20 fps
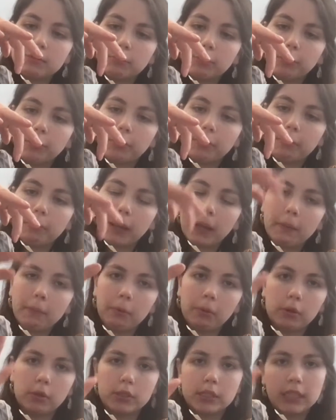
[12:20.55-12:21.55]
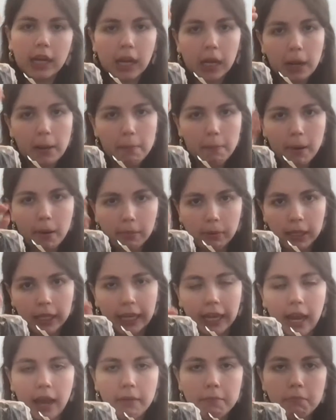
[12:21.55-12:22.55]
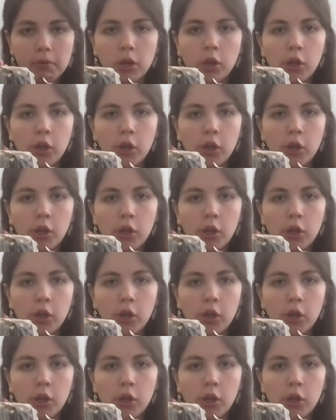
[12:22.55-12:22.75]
where the paper is kind of bubbling up.